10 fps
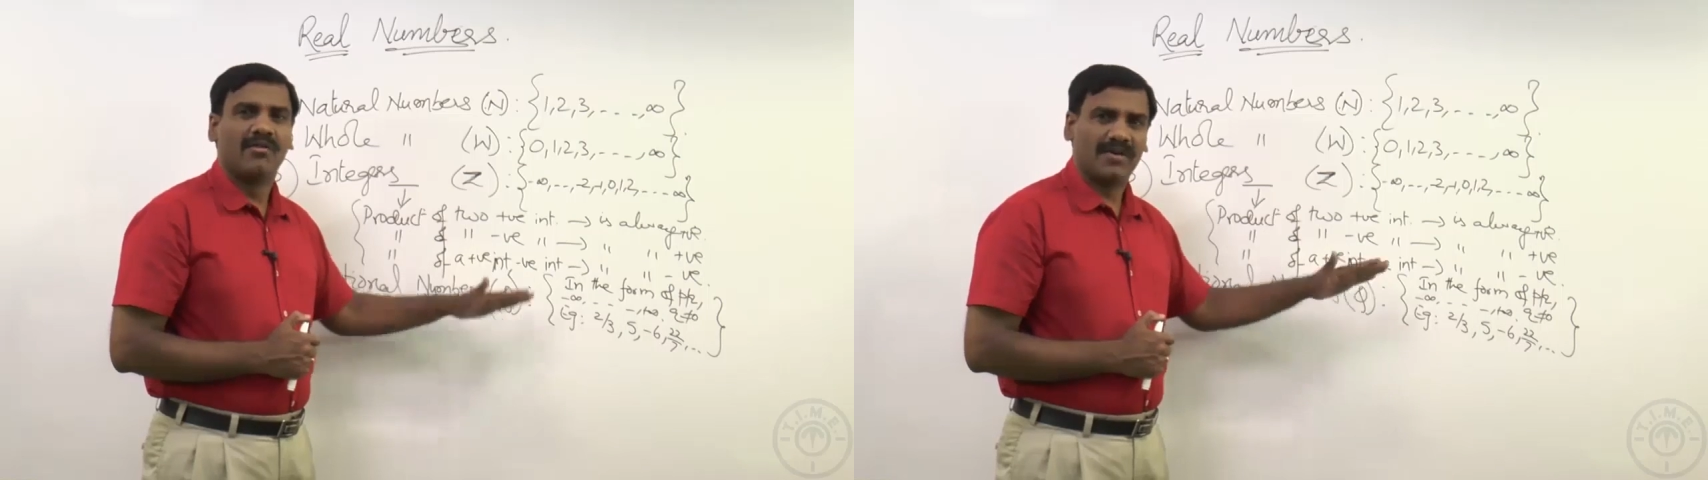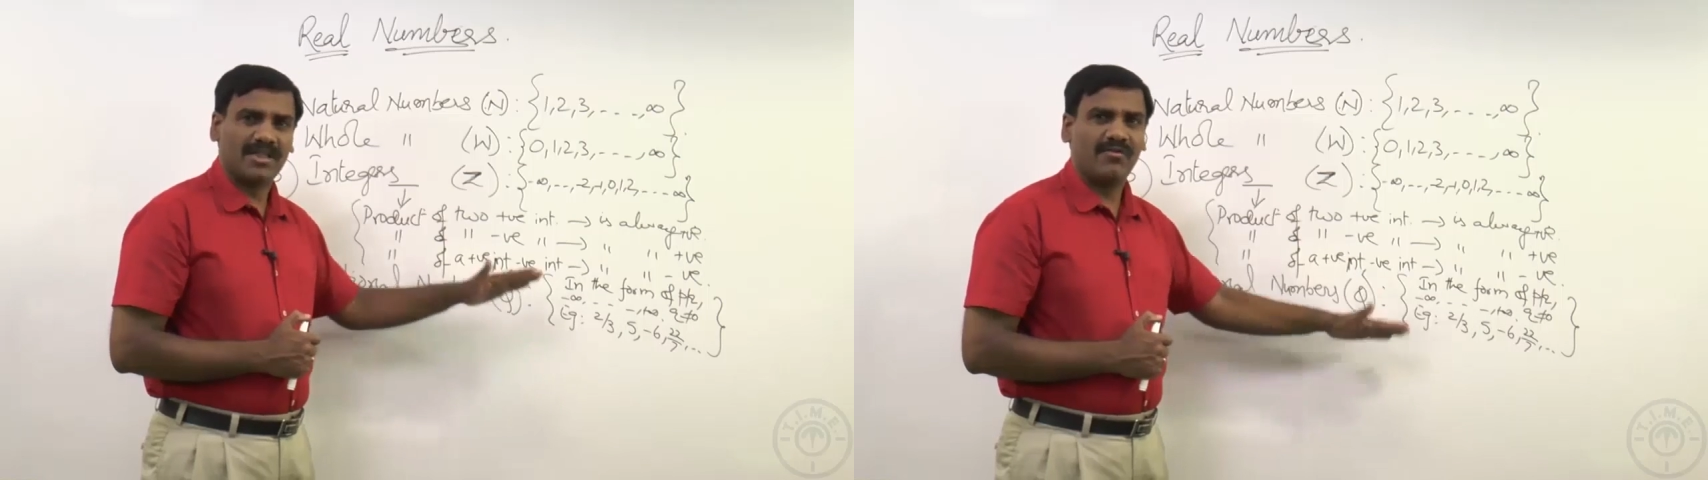
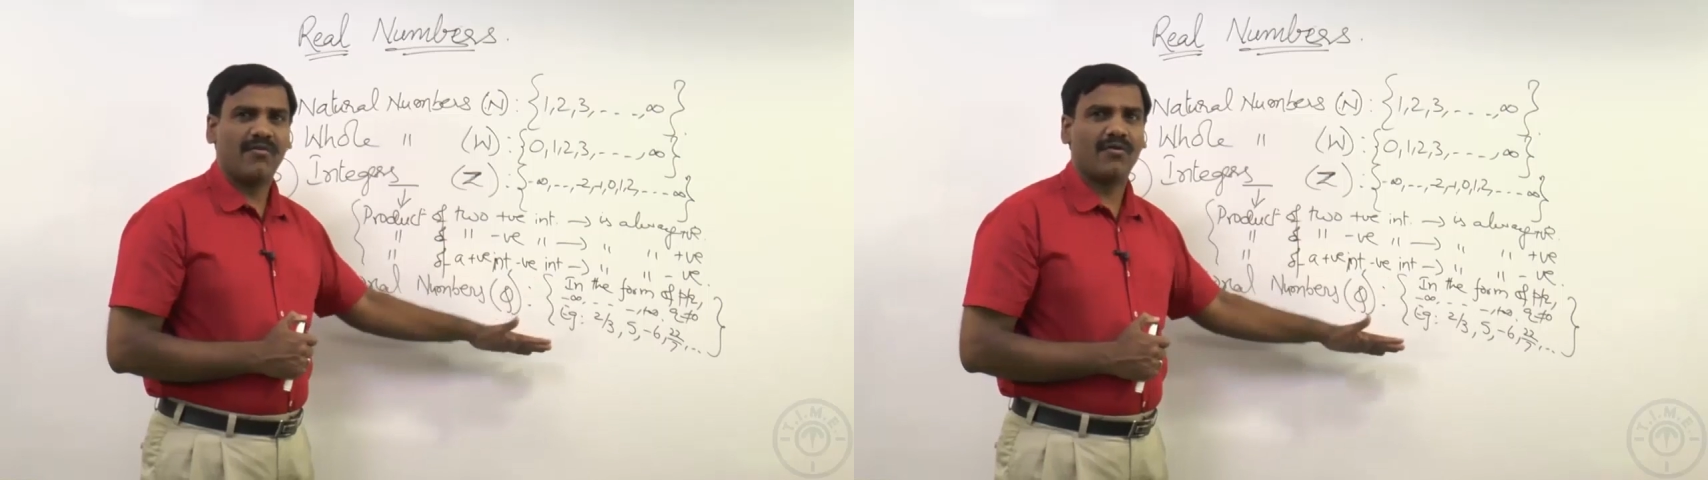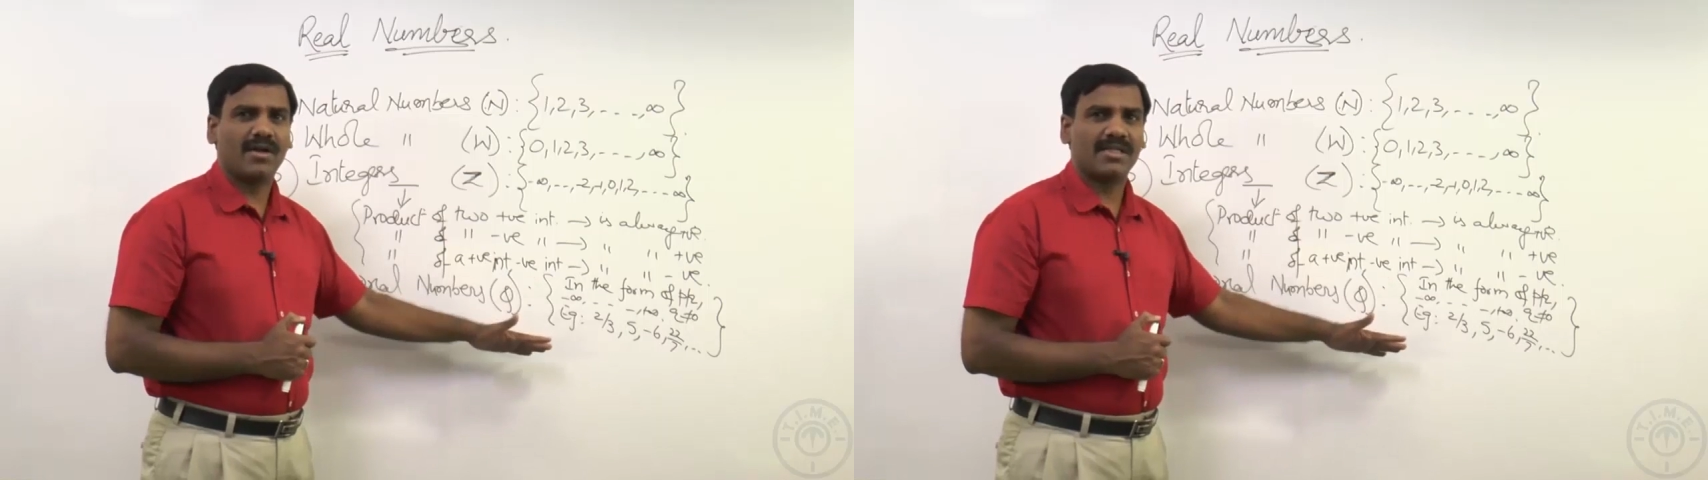First we
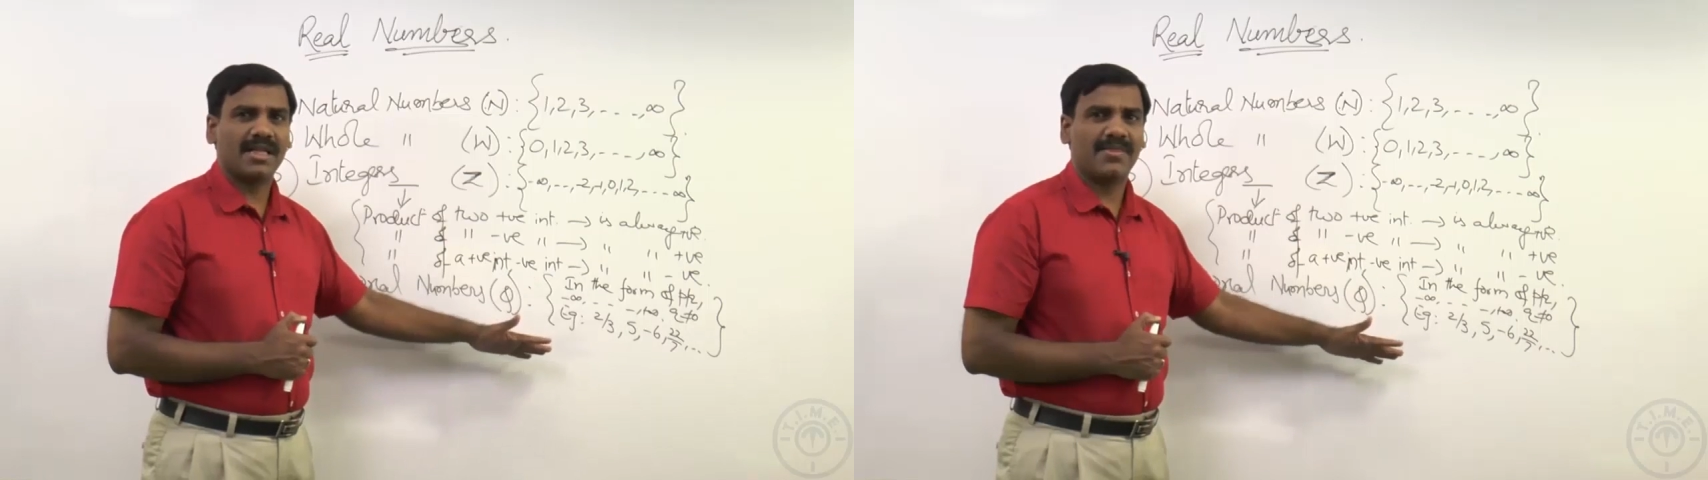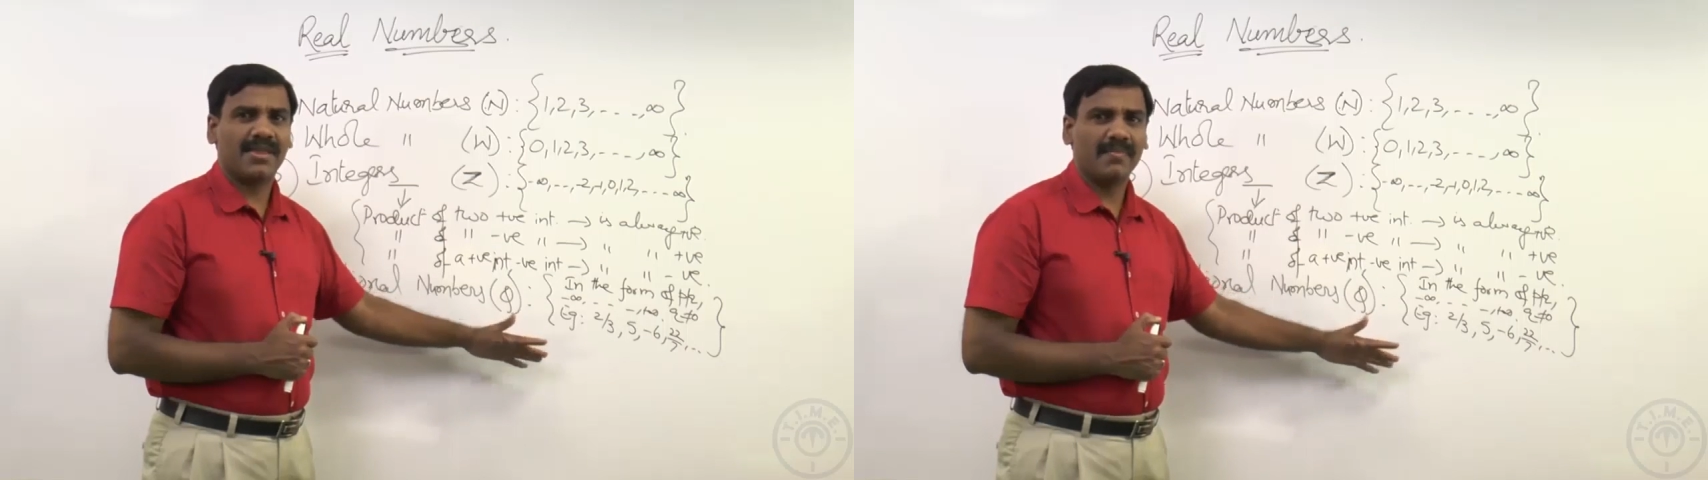focus
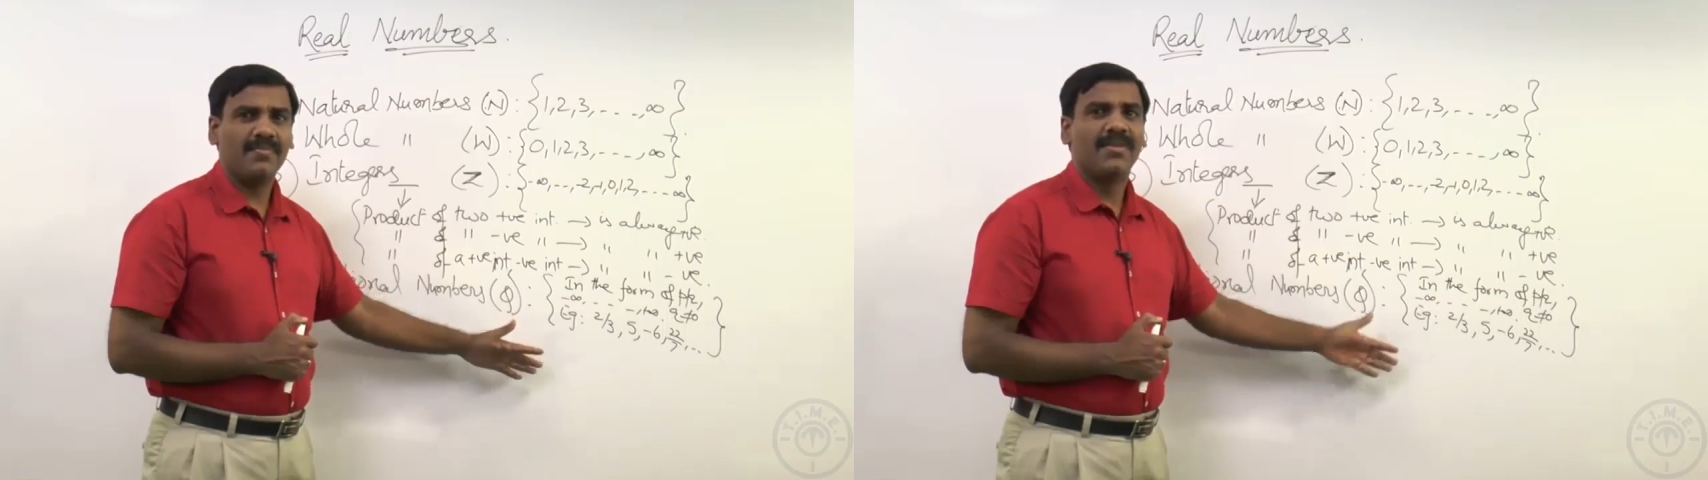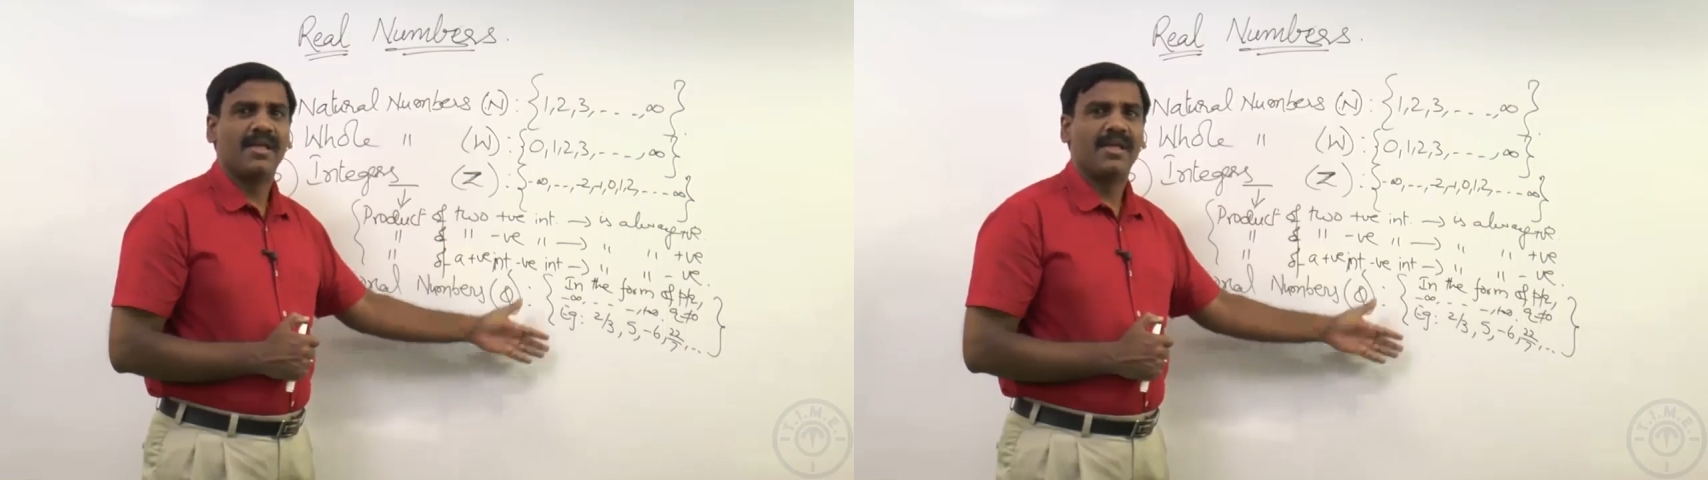on them,